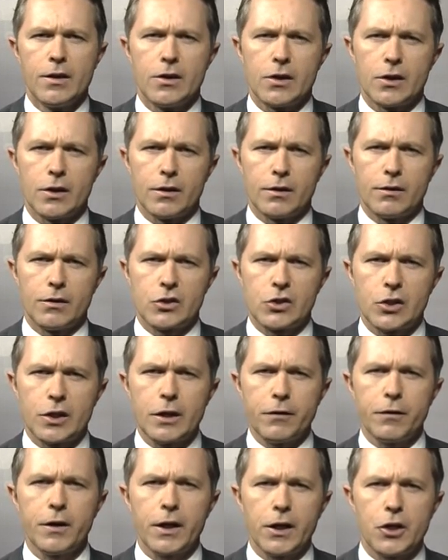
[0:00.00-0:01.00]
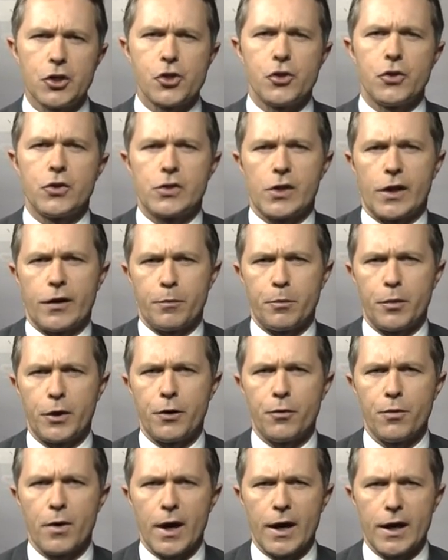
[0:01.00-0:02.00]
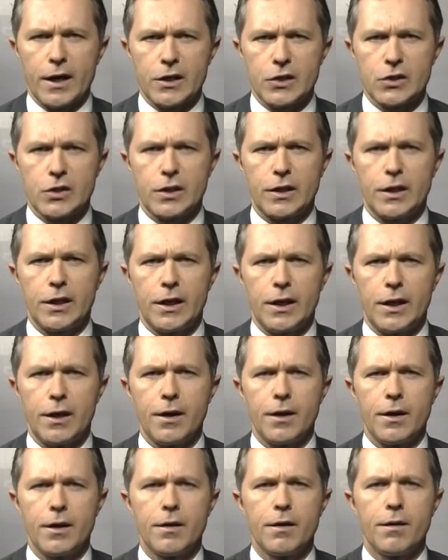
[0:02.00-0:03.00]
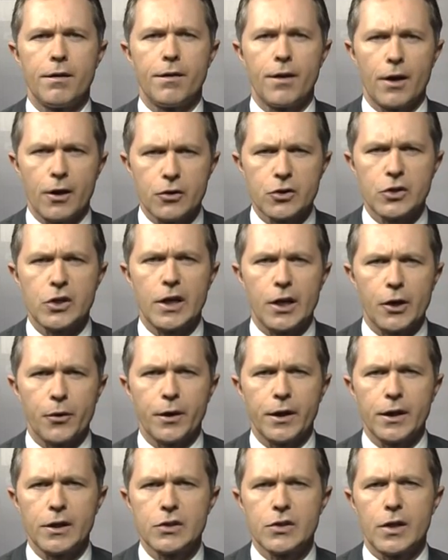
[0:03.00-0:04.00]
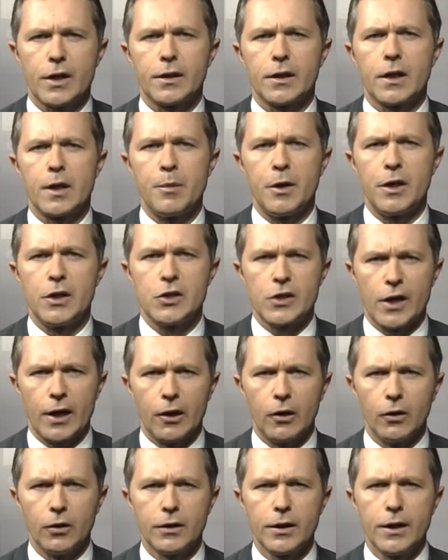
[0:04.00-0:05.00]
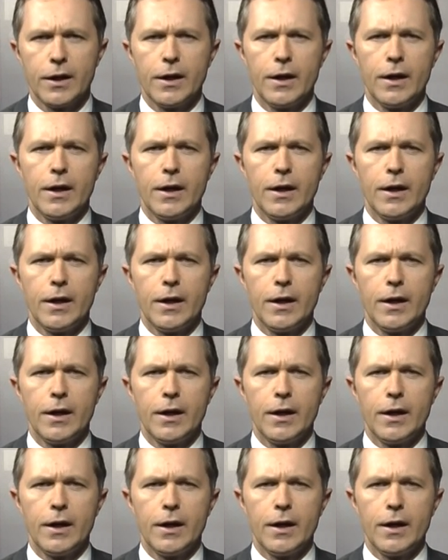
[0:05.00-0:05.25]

the significant issues that have been raised in those hearings that the committee's held